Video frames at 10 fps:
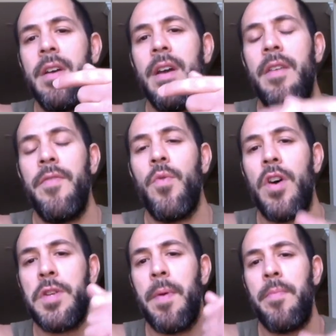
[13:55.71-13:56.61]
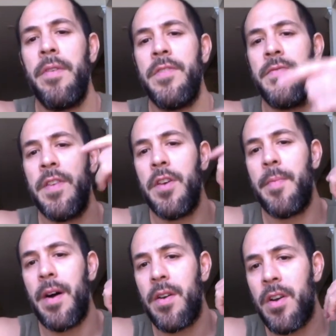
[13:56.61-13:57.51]
And if you watch my previous video
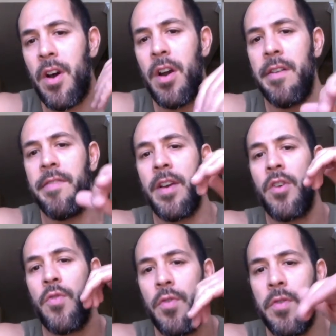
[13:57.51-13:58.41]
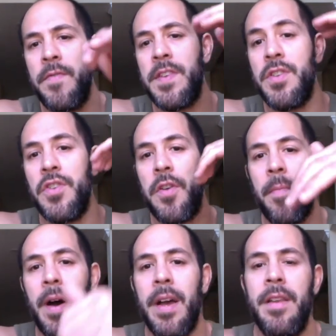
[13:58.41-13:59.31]
about carving grooves into your
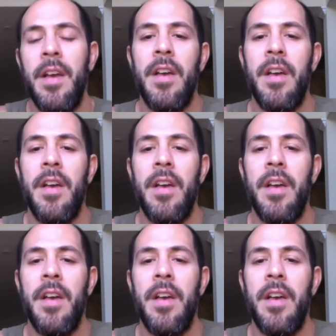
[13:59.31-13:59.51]
mind,